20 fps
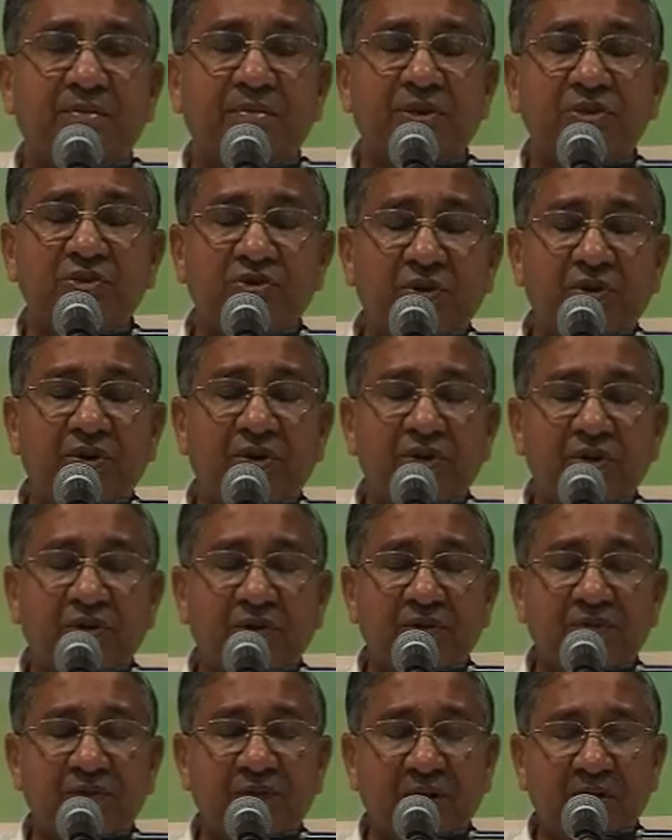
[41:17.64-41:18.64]
majority
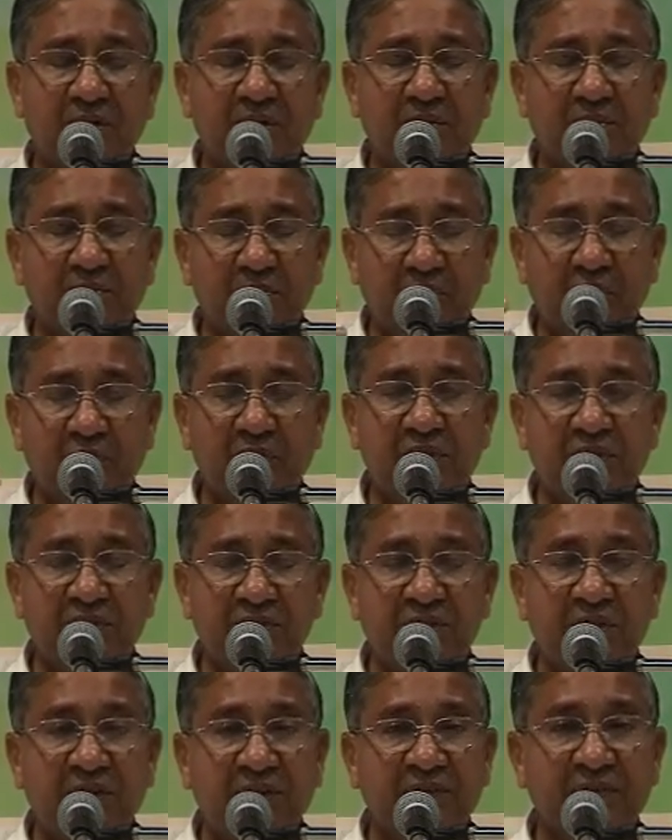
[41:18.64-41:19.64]
of the
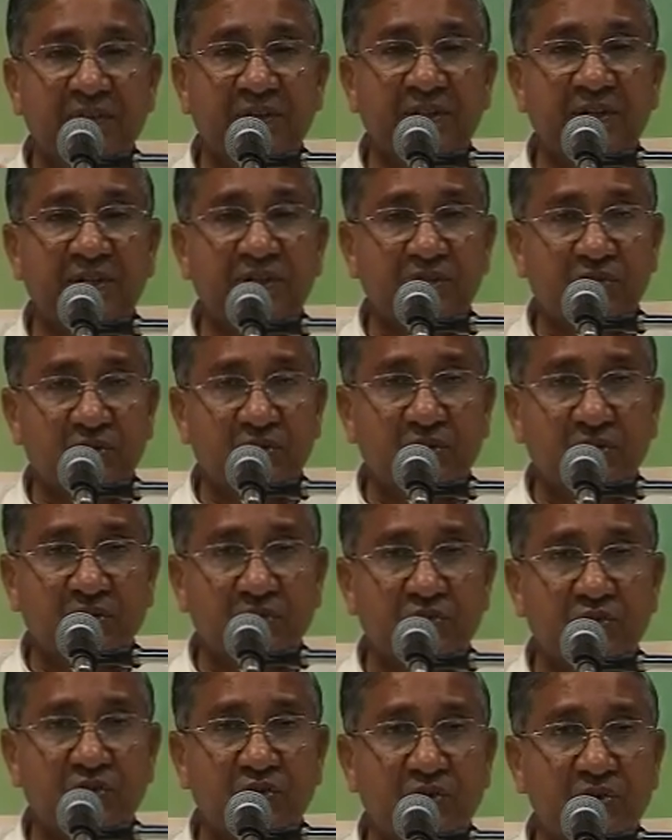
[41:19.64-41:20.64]
bodies leaving the
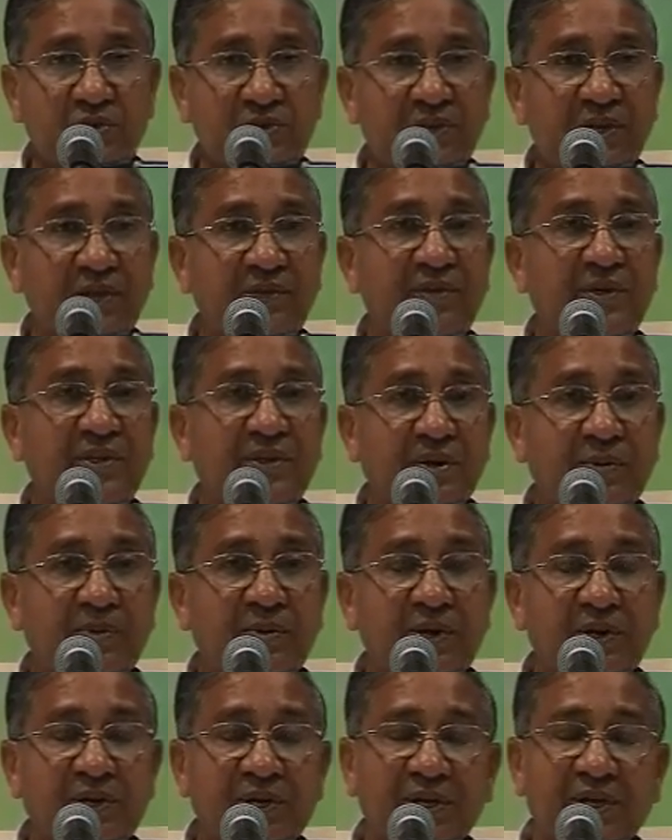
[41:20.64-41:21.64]
soul souls leaving the
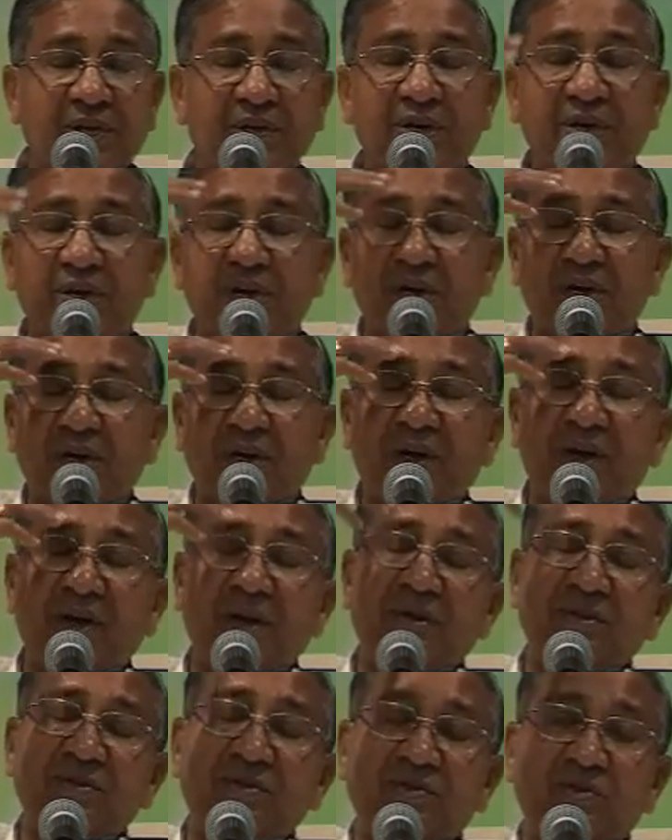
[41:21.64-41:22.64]
body
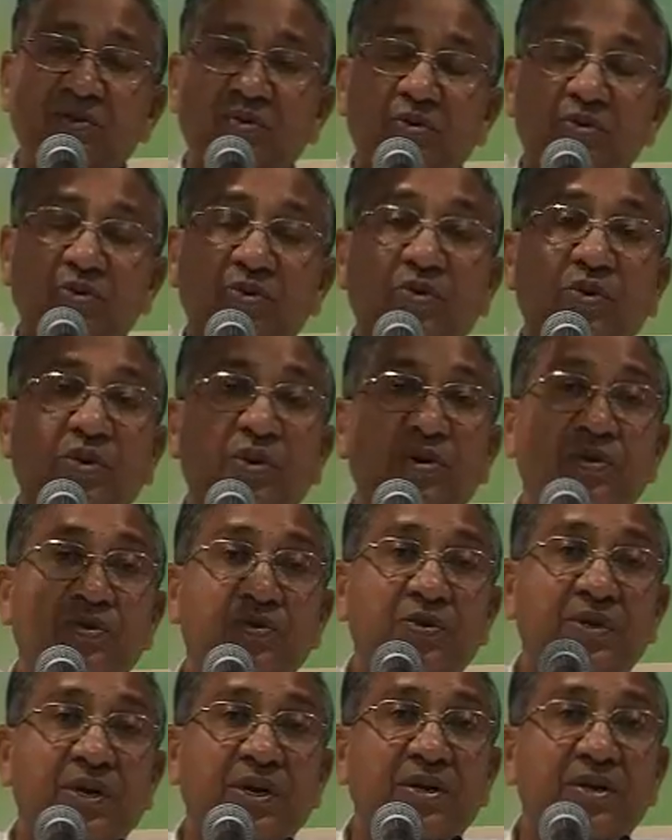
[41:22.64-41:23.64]
and souls going
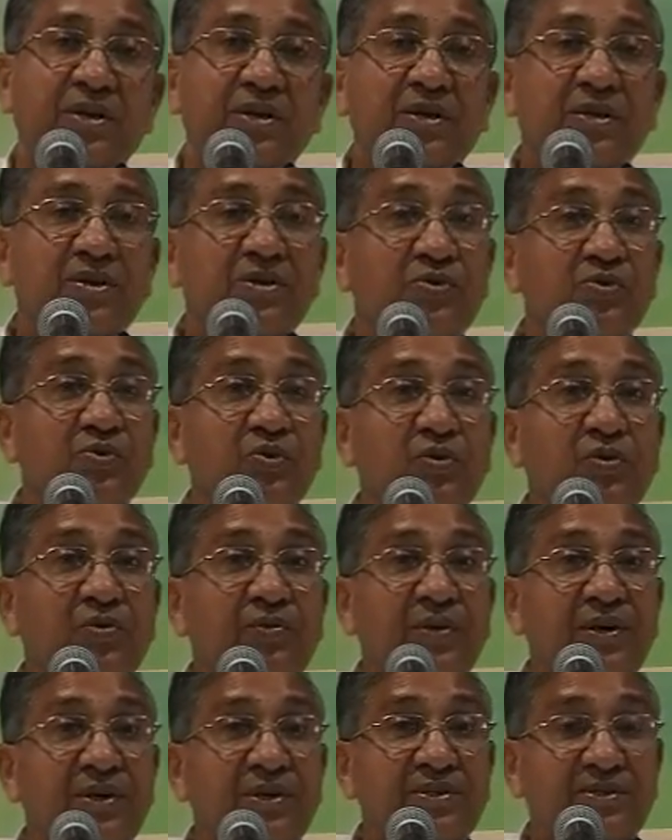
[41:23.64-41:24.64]
to the soul
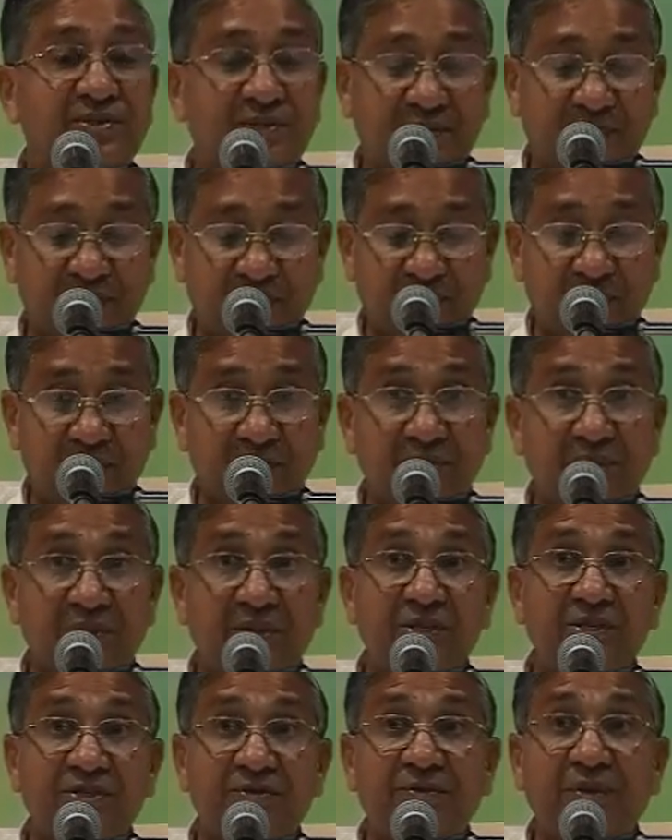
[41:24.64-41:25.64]
worlds
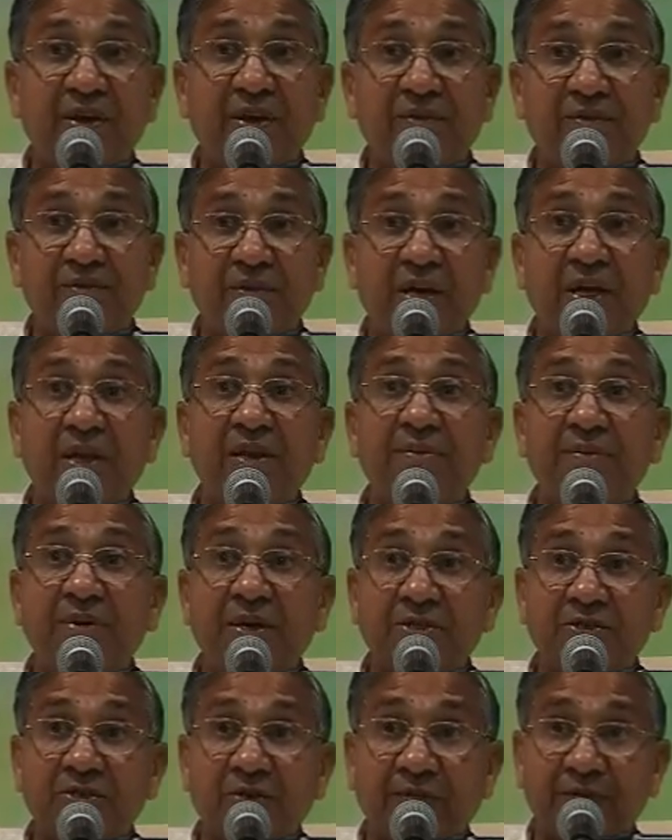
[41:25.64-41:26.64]
these five
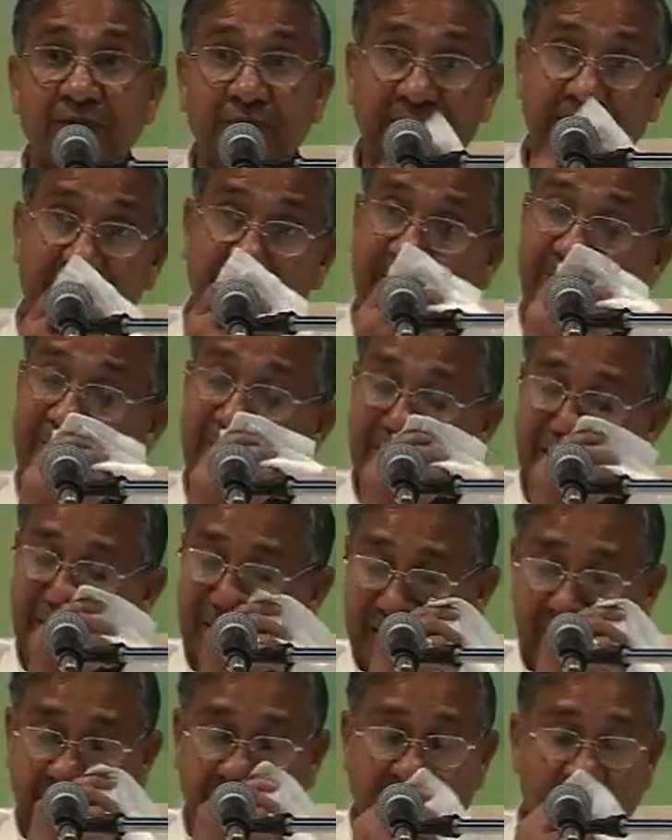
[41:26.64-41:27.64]
elements of nature
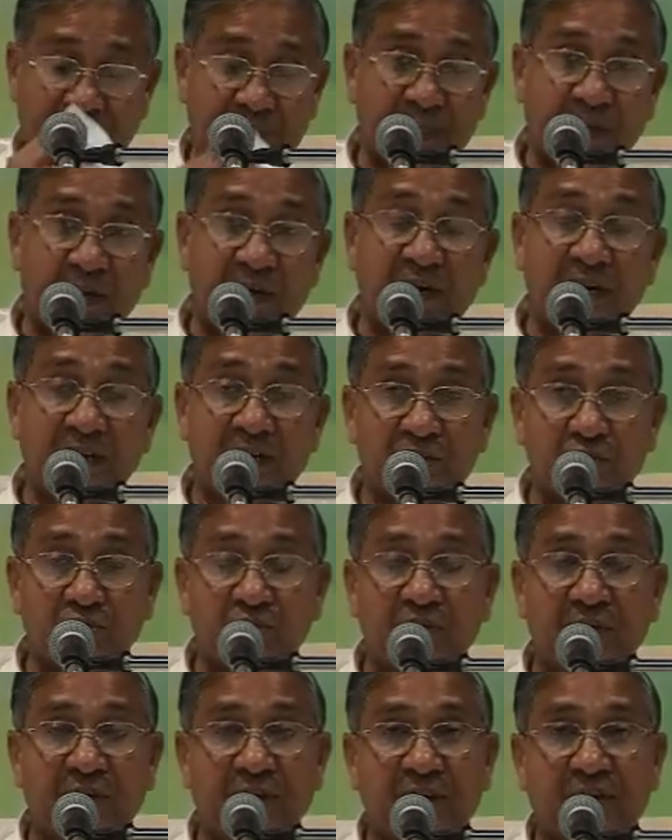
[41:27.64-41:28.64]
the
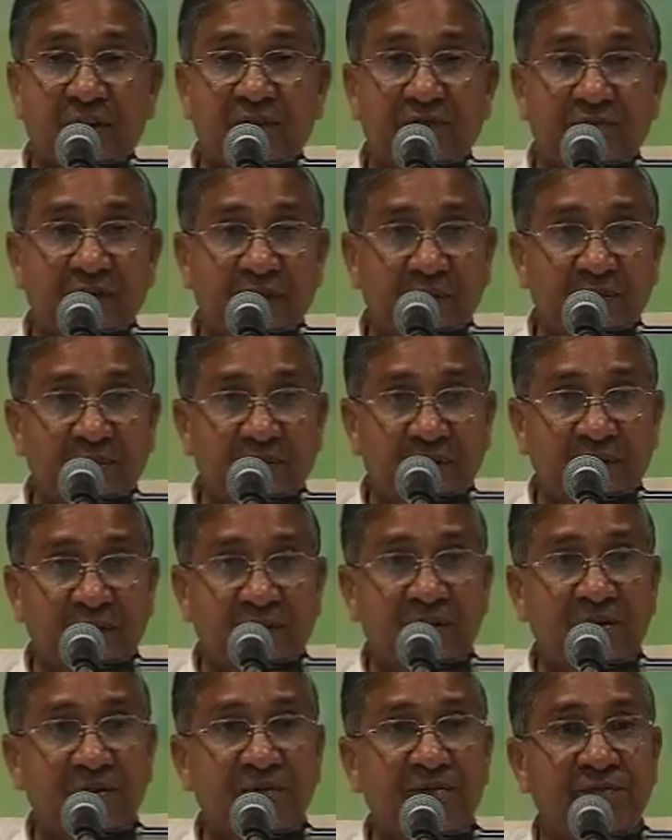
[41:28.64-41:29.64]
earthquake
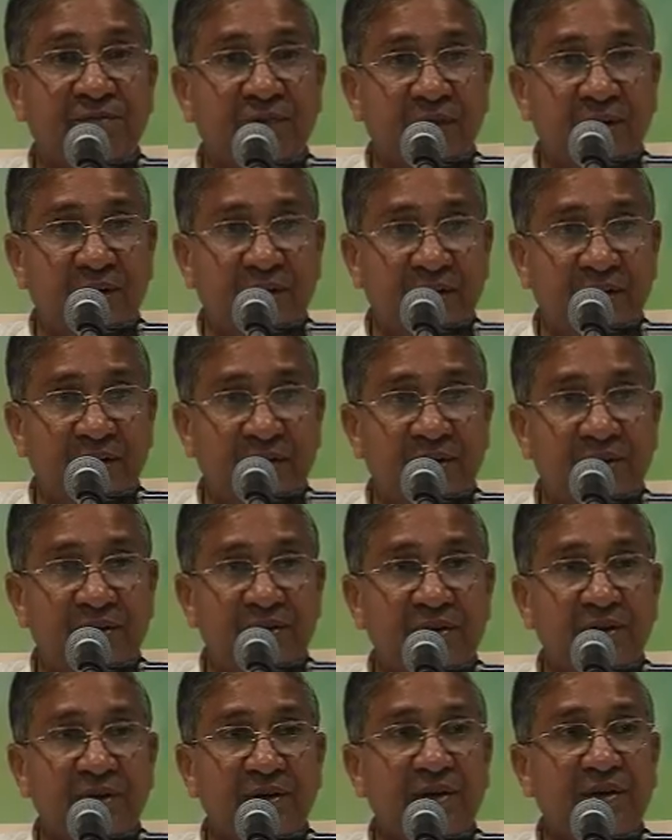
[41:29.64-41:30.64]
famine
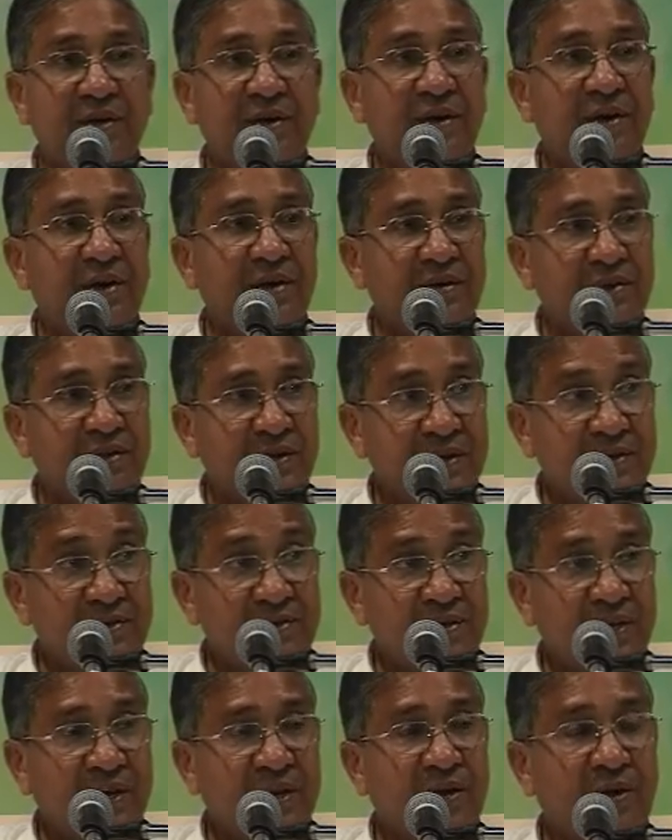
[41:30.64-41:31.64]
flood and then
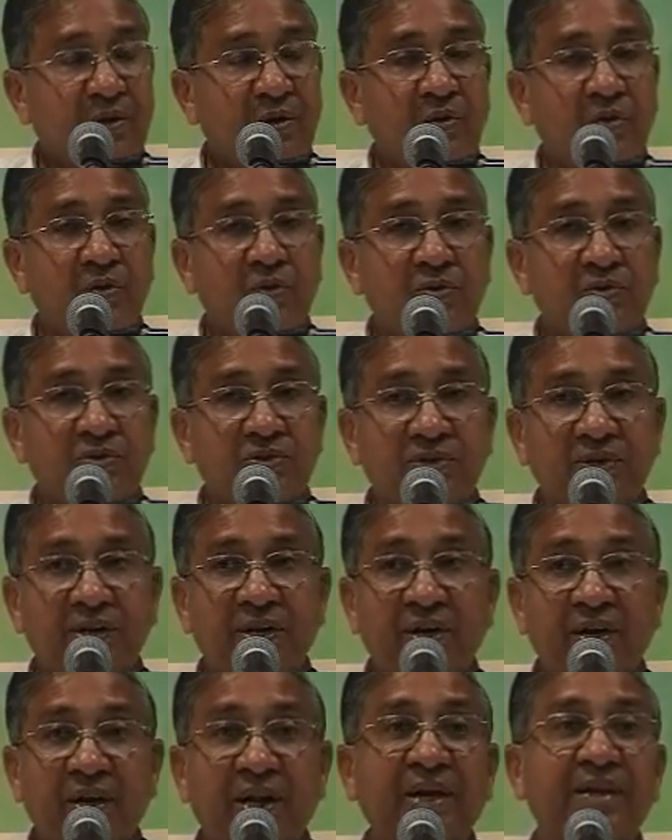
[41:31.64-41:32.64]
cyclones
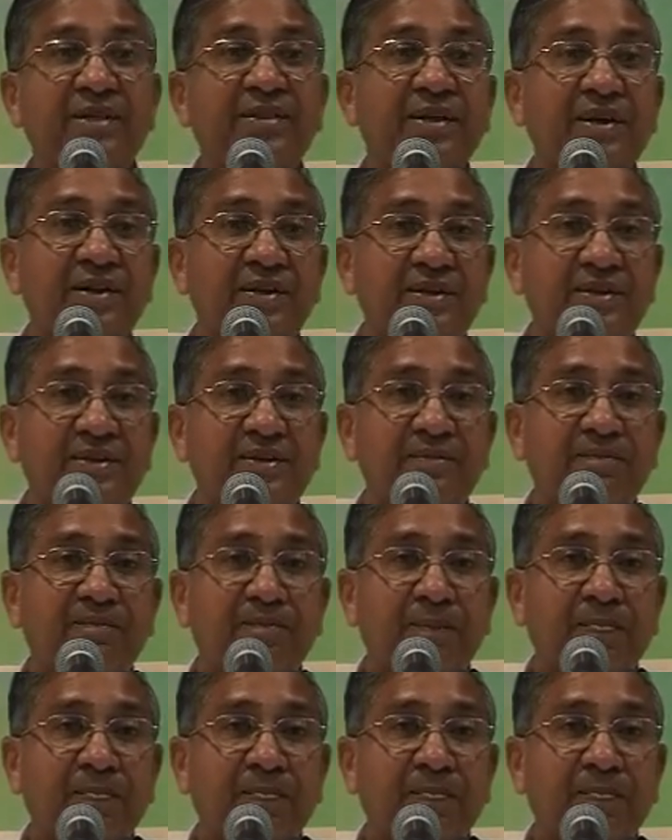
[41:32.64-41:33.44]
and like that.